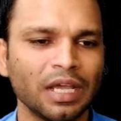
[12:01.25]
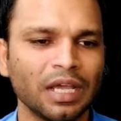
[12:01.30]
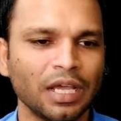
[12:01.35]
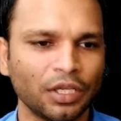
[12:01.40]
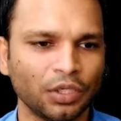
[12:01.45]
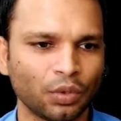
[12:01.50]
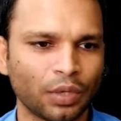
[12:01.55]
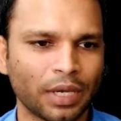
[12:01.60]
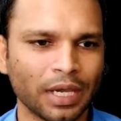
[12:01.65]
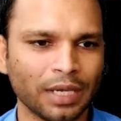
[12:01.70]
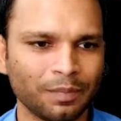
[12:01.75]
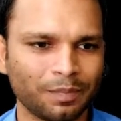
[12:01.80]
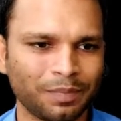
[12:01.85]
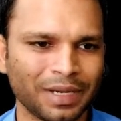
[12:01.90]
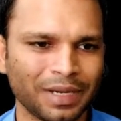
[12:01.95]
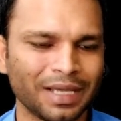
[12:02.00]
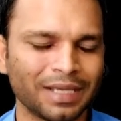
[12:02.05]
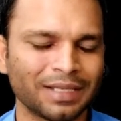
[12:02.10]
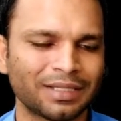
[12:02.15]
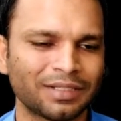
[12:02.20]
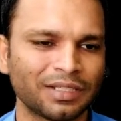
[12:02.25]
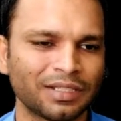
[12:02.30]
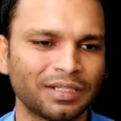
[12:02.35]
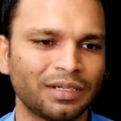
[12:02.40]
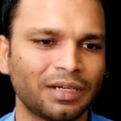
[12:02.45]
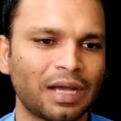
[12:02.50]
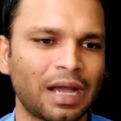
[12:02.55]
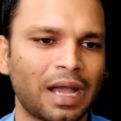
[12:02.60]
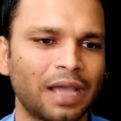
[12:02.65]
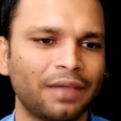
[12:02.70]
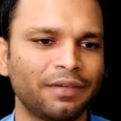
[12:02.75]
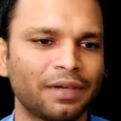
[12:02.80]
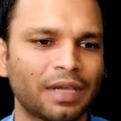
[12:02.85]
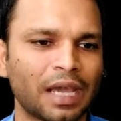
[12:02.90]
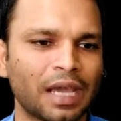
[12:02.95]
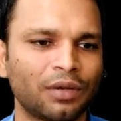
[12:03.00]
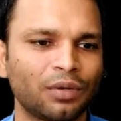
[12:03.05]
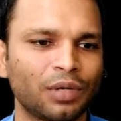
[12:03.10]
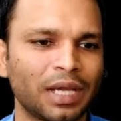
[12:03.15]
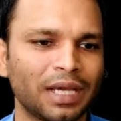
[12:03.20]
You can place IV
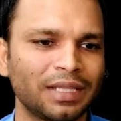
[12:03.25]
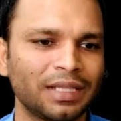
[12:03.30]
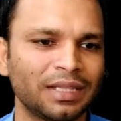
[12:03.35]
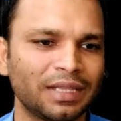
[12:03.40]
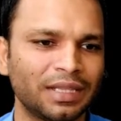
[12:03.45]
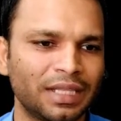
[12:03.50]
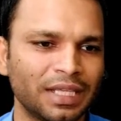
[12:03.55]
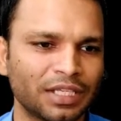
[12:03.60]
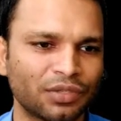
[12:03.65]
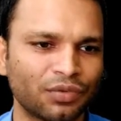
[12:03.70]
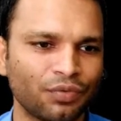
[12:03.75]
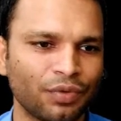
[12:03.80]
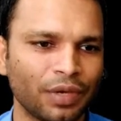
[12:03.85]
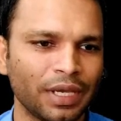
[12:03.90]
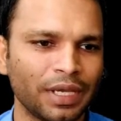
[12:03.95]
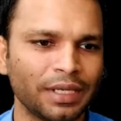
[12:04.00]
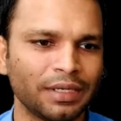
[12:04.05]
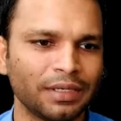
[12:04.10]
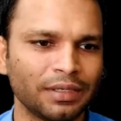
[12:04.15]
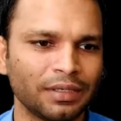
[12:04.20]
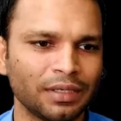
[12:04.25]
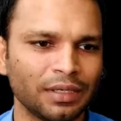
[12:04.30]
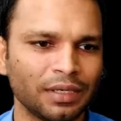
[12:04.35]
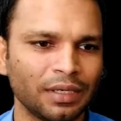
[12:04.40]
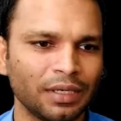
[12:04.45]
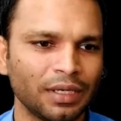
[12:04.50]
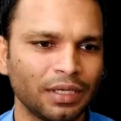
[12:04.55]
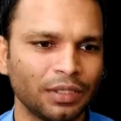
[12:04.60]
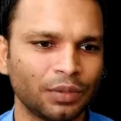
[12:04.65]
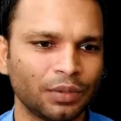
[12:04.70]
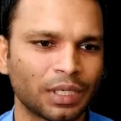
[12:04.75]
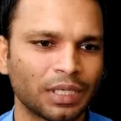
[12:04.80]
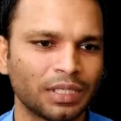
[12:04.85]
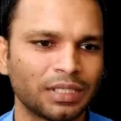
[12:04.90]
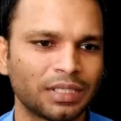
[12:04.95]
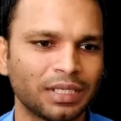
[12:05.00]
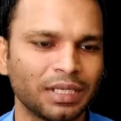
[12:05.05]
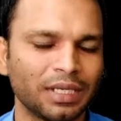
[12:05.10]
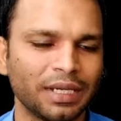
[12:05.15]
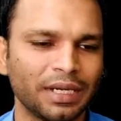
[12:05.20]
cannula in this vein. You can
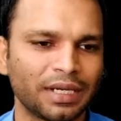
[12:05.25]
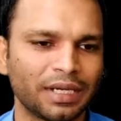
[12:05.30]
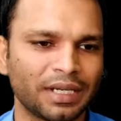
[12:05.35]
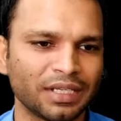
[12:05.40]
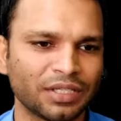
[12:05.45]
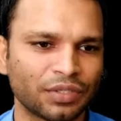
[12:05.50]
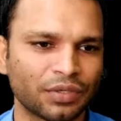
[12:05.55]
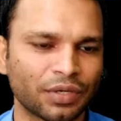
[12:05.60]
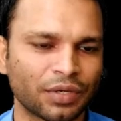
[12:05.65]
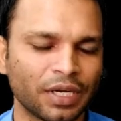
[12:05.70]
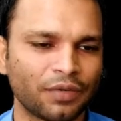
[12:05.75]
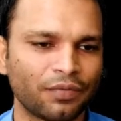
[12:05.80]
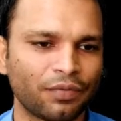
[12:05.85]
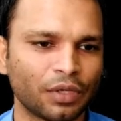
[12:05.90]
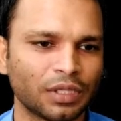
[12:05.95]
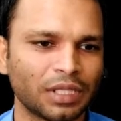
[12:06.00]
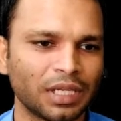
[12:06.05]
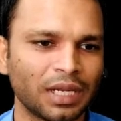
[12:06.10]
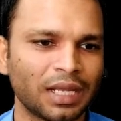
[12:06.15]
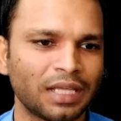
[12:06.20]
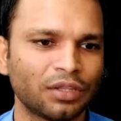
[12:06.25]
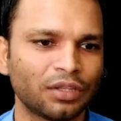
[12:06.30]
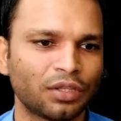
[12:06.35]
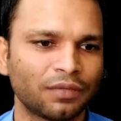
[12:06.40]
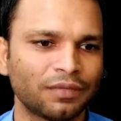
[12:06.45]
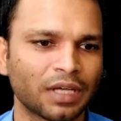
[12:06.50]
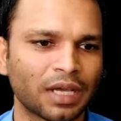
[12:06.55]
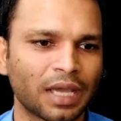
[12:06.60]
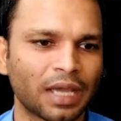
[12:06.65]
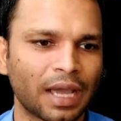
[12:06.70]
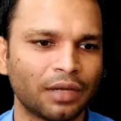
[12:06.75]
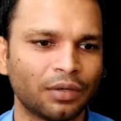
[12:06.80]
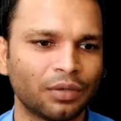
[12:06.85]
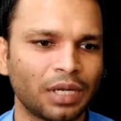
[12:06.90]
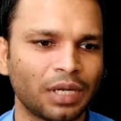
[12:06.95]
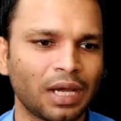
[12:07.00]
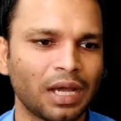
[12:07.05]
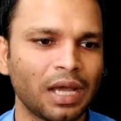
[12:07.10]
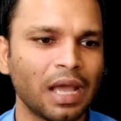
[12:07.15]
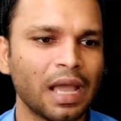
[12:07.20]
see it is straight for the length of the
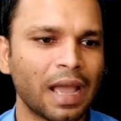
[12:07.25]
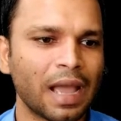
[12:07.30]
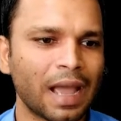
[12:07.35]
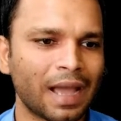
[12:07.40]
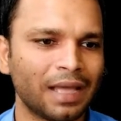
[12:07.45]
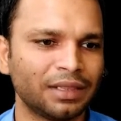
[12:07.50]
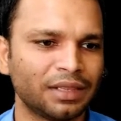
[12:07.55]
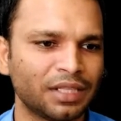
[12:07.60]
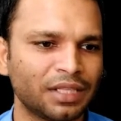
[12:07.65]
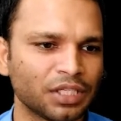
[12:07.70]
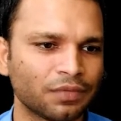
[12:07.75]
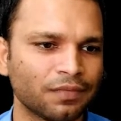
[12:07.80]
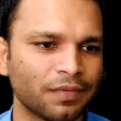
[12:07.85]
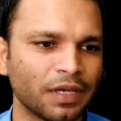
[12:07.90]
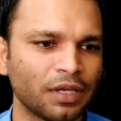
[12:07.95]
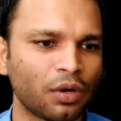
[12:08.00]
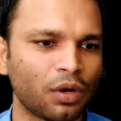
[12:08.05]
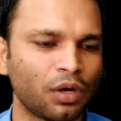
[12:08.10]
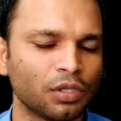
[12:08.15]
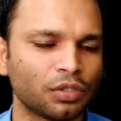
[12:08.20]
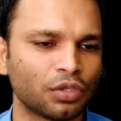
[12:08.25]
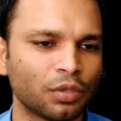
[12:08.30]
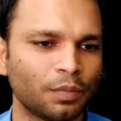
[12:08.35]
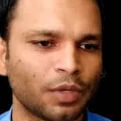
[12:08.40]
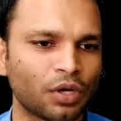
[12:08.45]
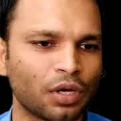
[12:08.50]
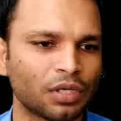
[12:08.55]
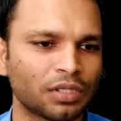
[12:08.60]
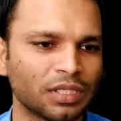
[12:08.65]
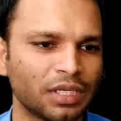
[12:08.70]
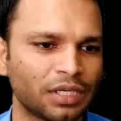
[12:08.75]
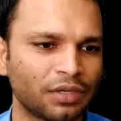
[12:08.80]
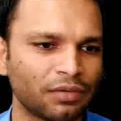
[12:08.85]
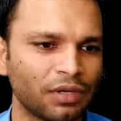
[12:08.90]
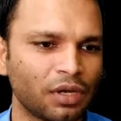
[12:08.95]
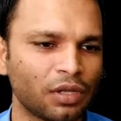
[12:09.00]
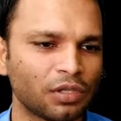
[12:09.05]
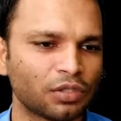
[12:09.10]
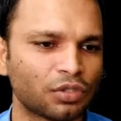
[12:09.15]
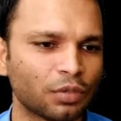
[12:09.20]
cannula, and this vein also, because it
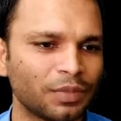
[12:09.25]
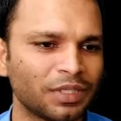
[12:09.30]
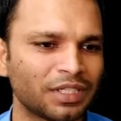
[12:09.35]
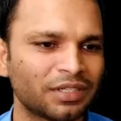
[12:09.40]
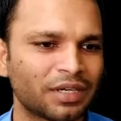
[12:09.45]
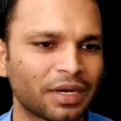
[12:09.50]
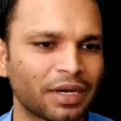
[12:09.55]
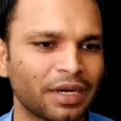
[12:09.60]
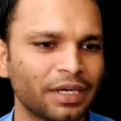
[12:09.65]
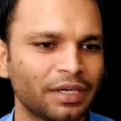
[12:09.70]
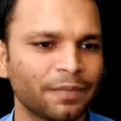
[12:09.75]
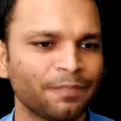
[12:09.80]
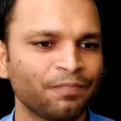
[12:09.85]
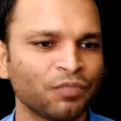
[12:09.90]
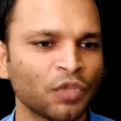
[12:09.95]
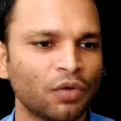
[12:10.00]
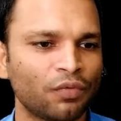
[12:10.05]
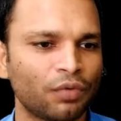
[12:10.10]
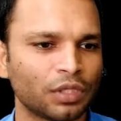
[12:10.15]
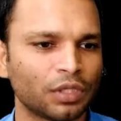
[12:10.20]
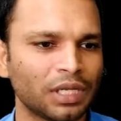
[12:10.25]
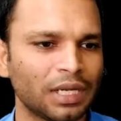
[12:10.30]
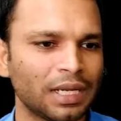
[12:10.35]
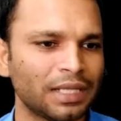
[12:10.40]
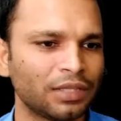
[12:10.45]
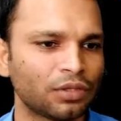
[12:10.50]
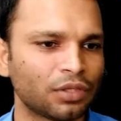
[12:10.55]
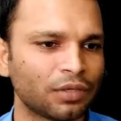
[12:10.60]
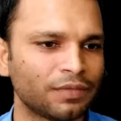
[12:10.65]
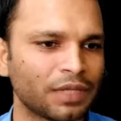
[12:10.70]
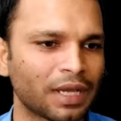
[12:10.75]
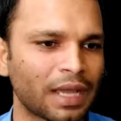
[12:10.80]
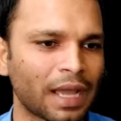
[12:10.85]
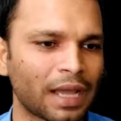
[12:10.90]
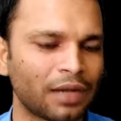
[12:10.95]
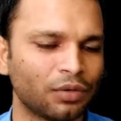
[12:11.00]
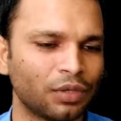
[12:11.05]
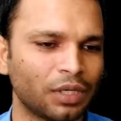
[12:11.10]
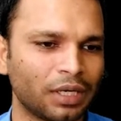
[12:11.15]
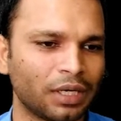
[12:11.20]
will also be straight for the length of the
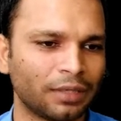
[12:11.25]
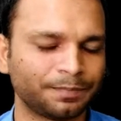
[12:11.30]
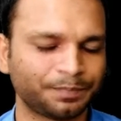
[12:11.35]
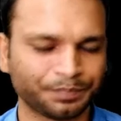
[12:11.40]
cannula.